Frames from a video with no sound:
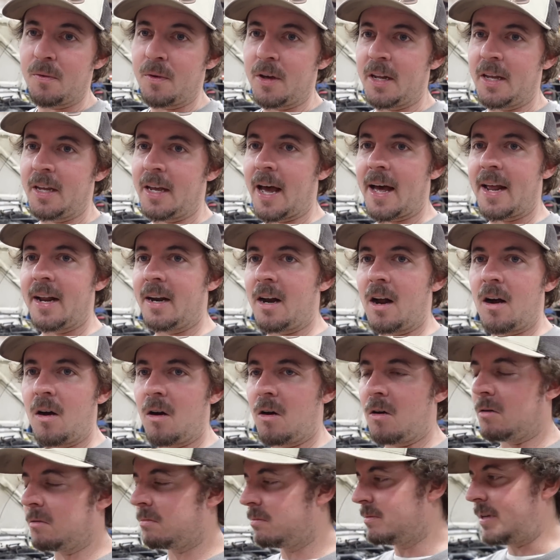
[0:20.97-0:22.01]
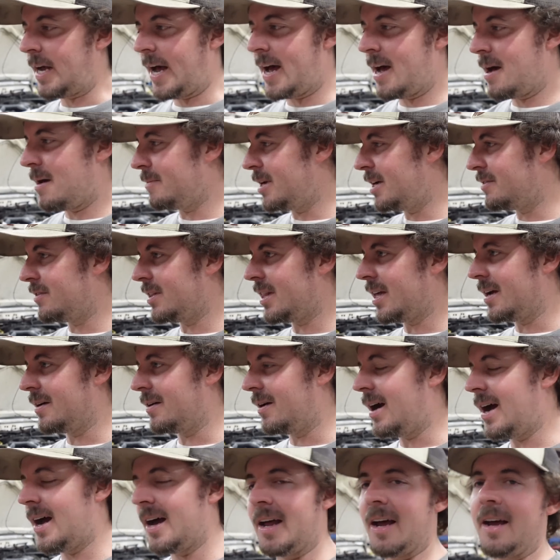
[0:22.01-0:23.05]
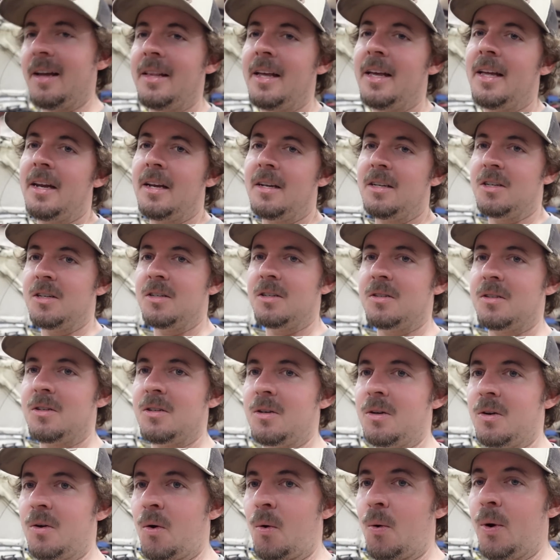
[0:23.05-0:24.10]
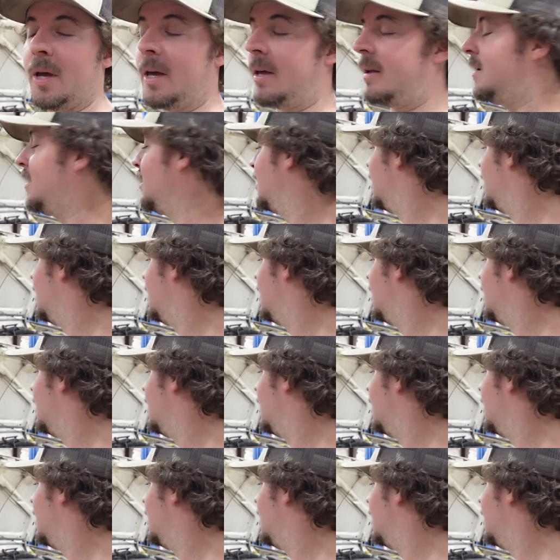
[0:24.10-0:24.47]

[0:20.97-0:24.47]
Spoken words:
And he got it all timed, everything right. And then it just quit.